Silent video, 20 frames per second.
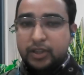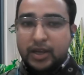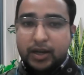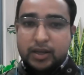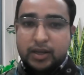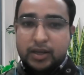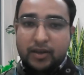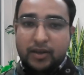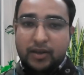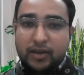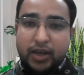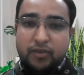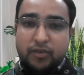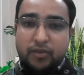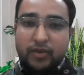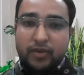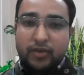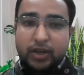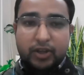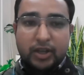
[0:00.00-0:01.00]
that, if
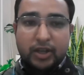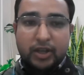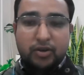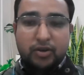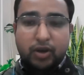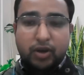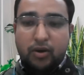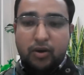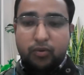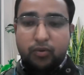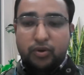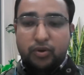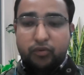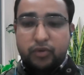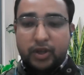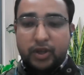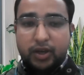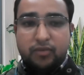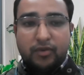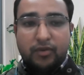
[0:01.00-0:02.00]
anyone have any doubt,
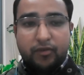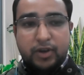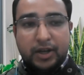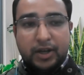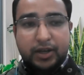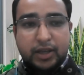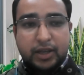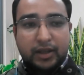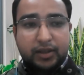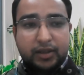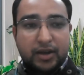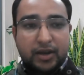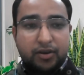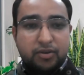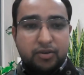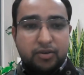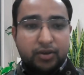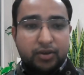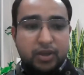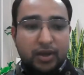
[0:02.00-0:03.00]
query, we will take that.
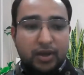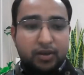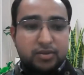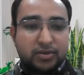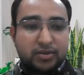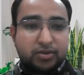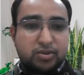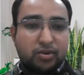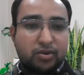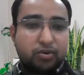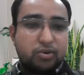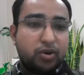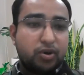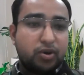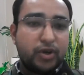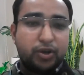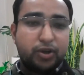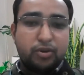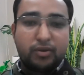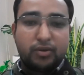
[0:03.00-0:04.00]
Okay.
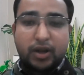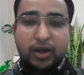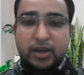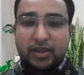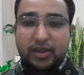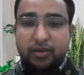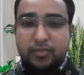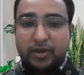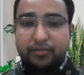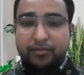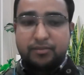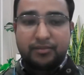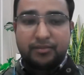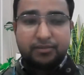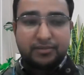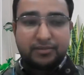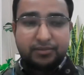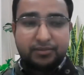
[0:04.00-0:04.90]
So over to you, Aarti ma'am.